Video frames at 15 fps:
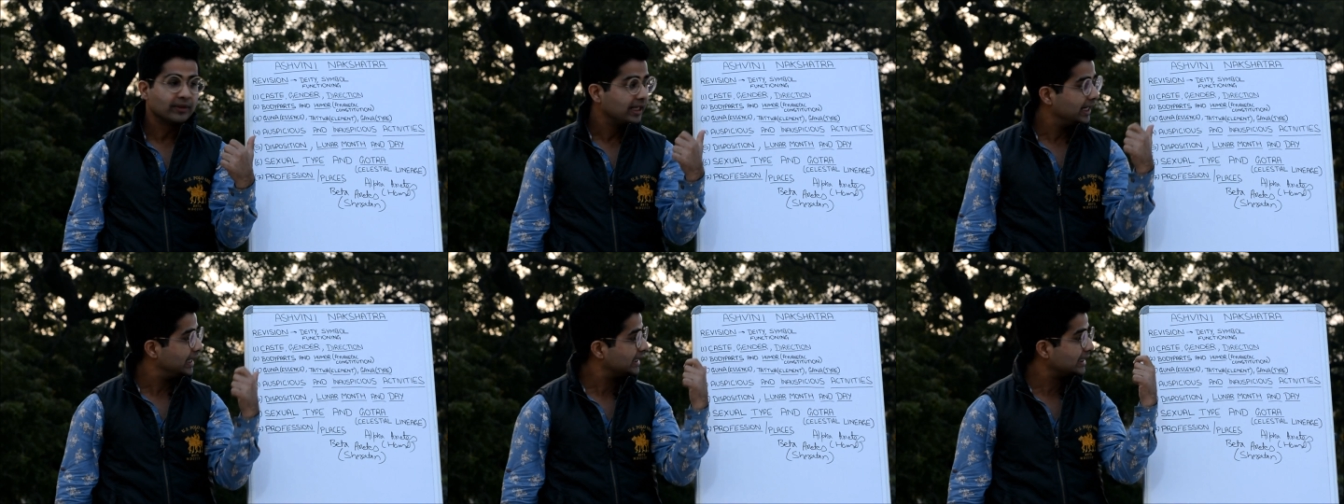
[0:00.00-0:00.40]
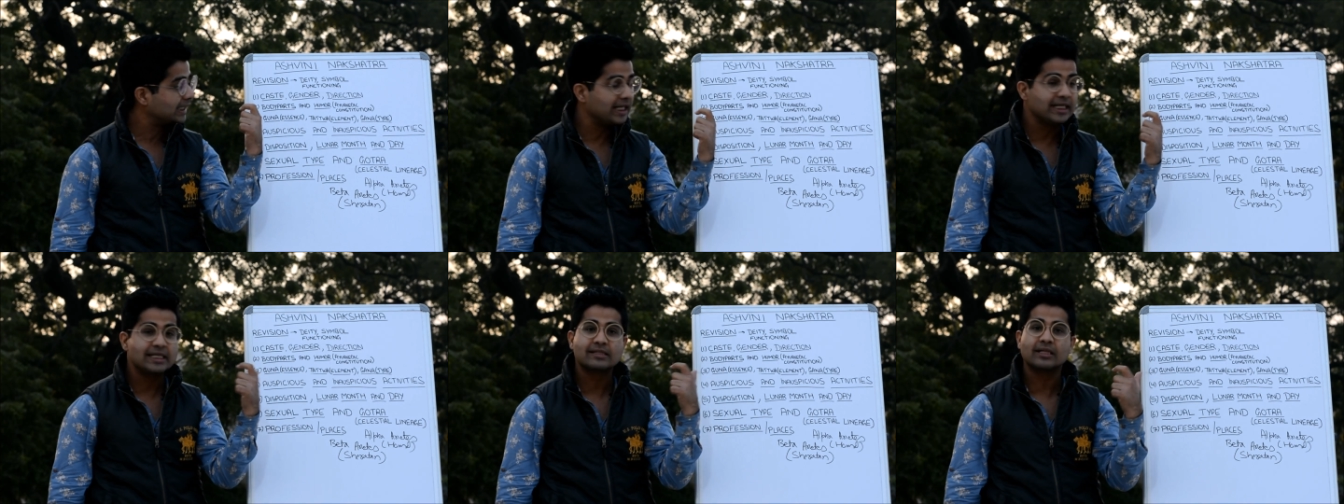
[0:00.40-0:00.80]
It
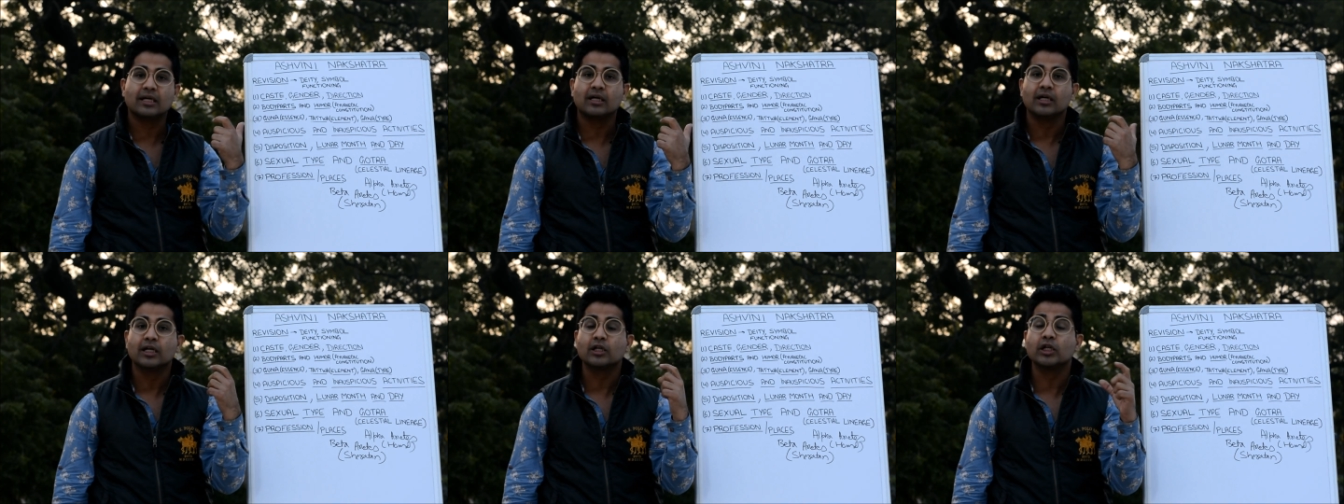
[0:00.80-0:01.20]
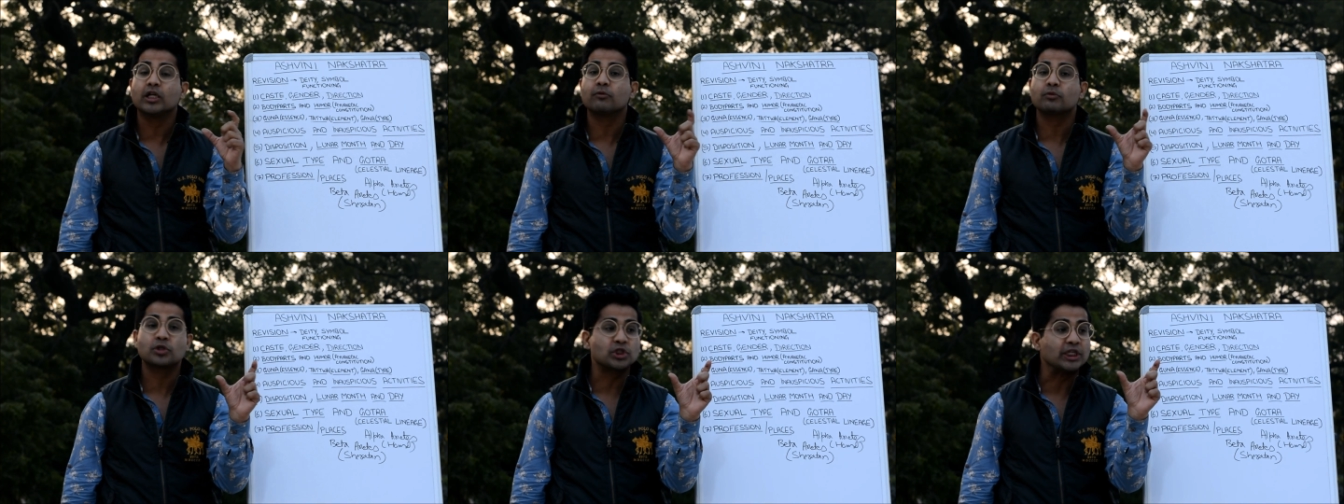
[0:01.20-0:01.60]
carries the, you know,
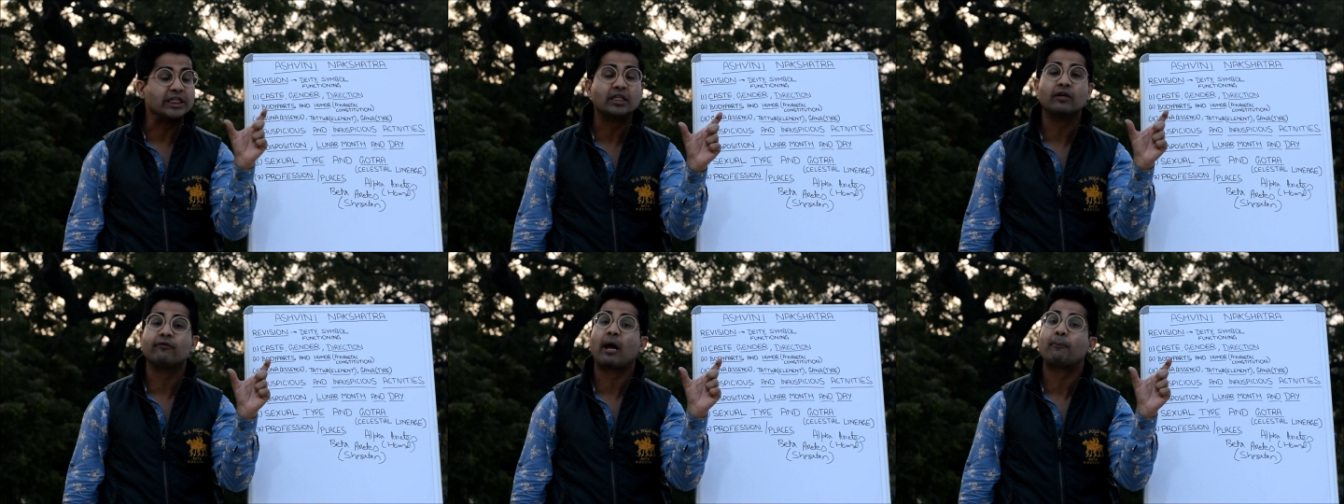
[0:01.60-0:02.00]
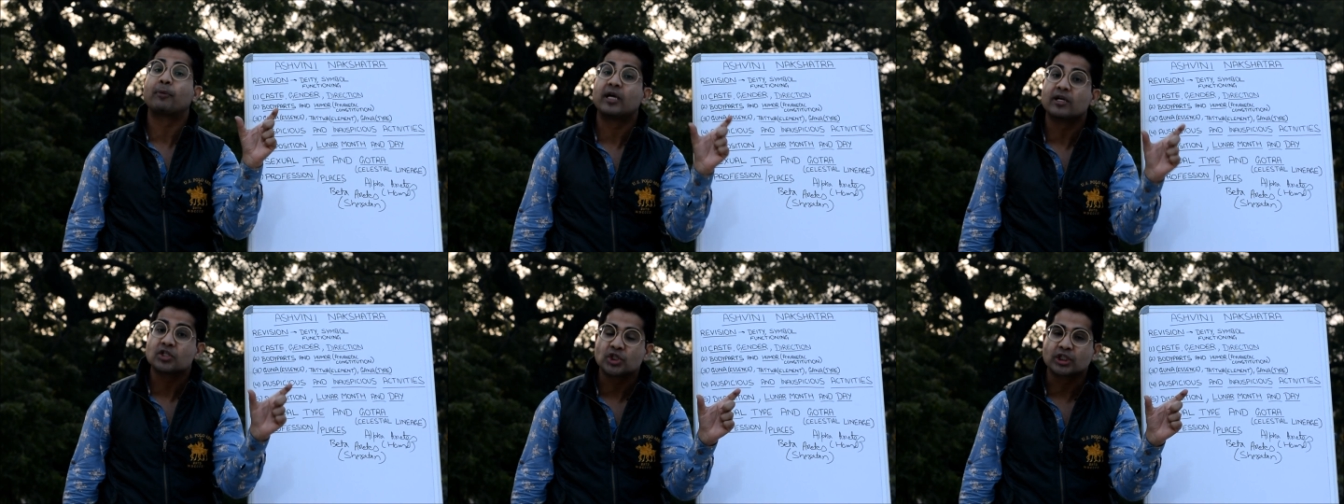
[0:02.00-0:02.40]
Shidra
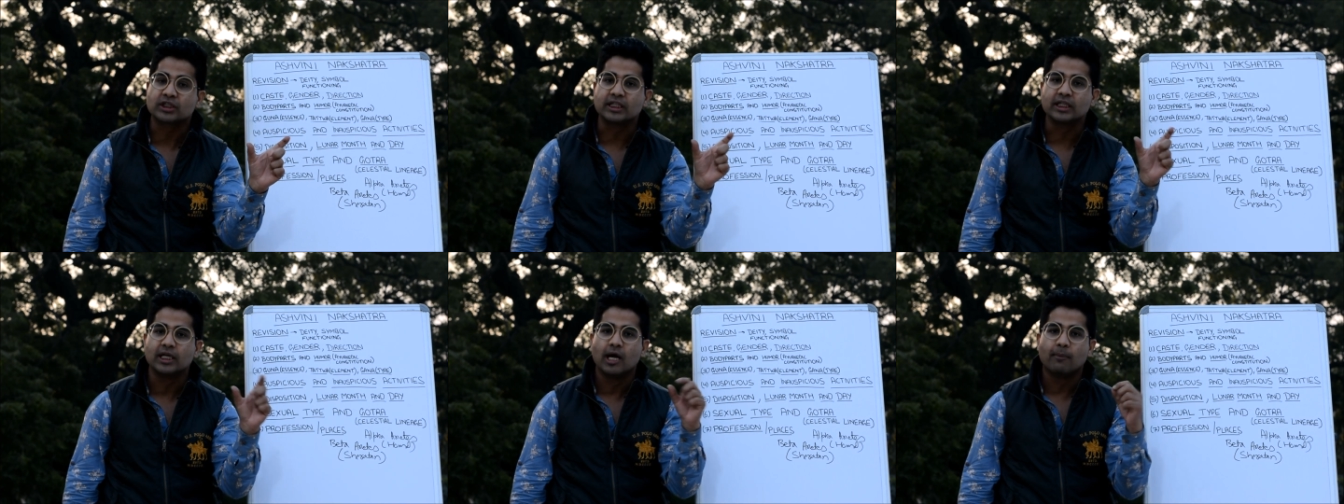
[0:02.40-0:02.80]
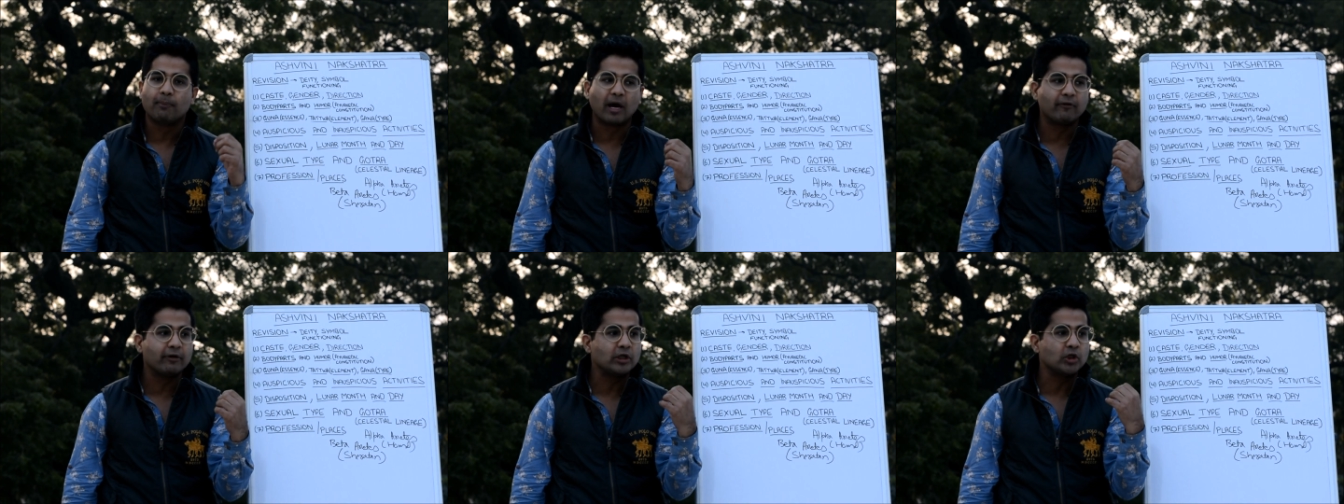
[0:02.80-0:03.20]
Vyapana Shakti,
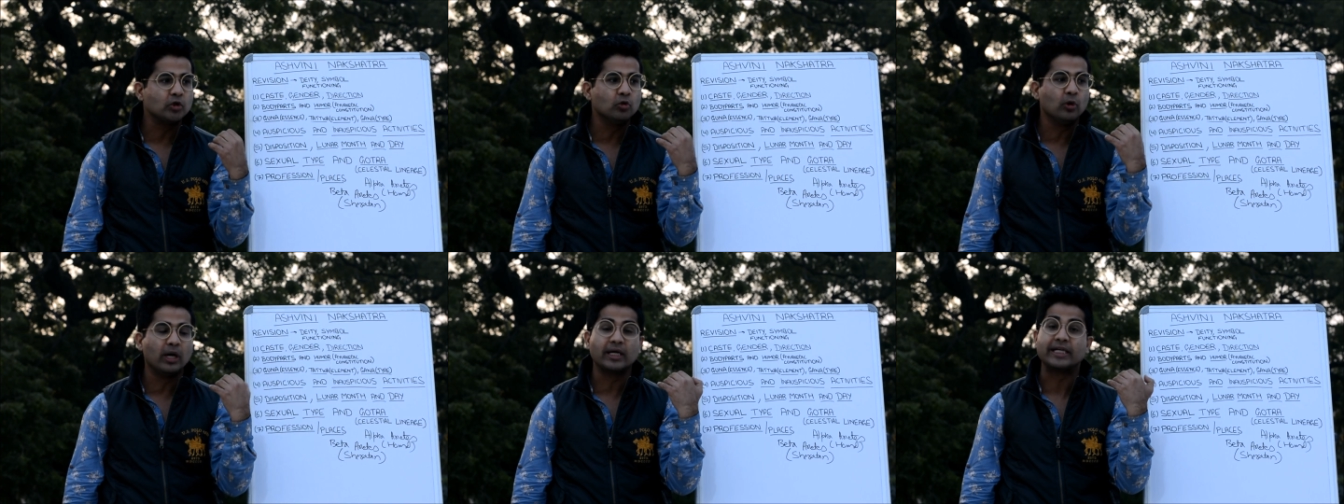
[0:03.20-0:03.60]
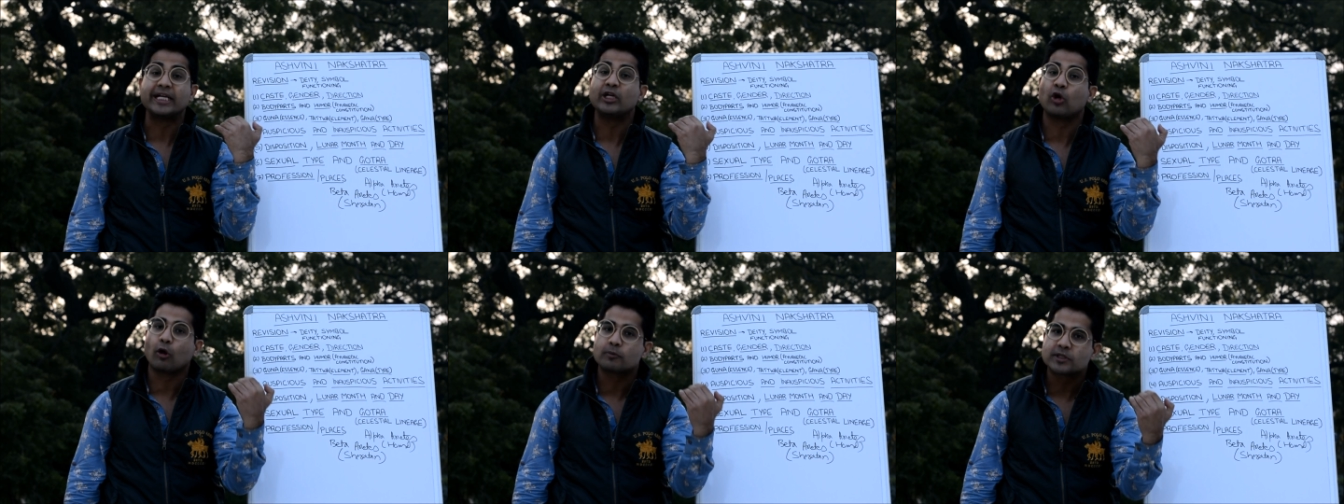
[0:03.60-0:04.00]
power to attain
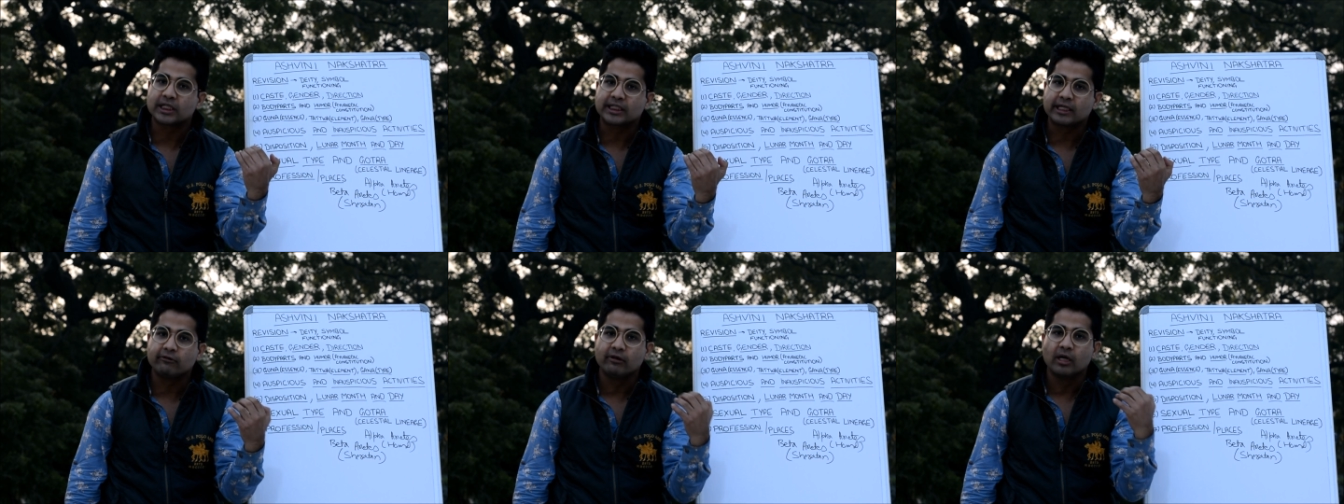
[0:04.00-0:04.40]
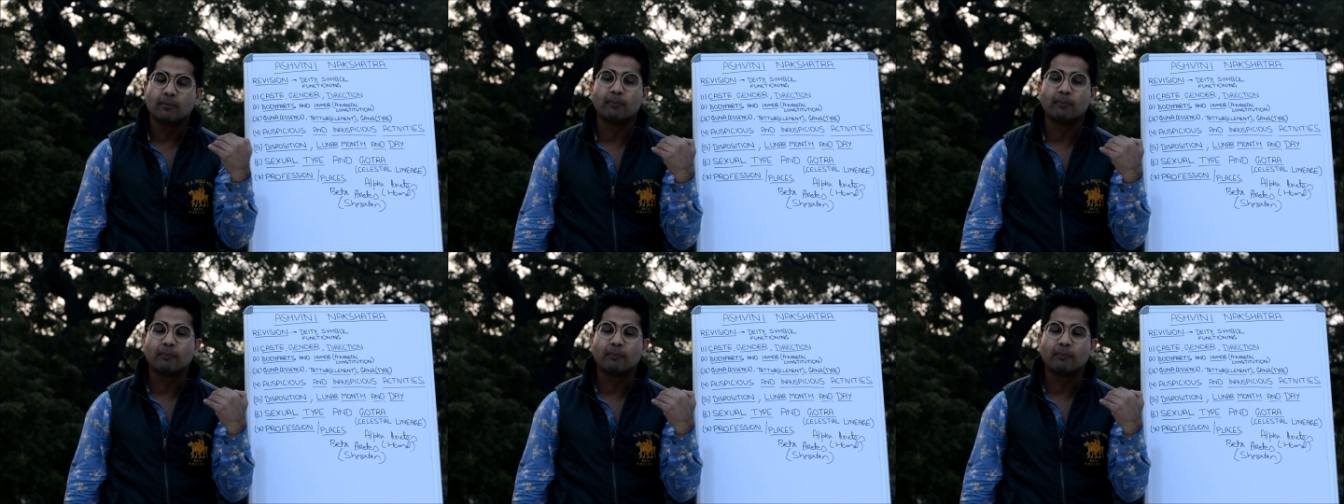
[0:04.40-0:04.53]
objective,